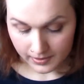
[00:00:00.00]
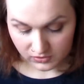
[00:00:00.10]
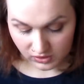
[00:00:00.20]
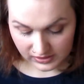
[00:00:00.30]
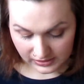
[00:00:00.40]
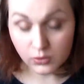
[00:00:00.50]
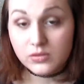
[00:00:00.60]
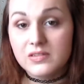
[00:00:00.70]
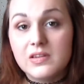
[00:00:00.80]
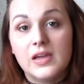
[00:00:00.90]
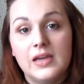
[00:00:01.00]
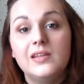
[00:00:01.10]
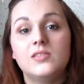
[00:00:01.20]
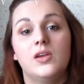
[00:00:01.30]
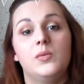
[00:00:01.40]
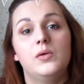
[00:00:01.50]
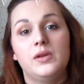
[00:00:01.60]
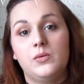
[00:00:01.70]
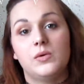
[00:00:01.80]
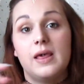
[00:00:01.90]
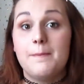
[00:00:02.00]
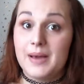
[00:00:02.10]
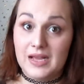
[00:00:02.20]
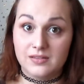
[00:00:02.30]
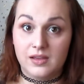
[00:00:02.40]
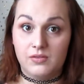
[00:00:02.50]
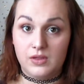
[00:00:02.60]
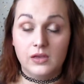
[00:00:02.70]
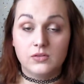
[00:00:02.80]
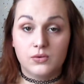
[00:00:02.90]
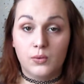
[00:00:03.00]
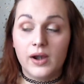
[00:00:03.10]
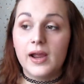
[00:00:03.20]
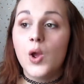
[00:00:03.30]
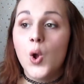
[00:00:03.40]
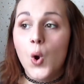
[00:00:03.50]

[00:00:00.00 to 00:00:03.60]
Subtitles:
So they're a loose tea, so you will need one of them basket things for it.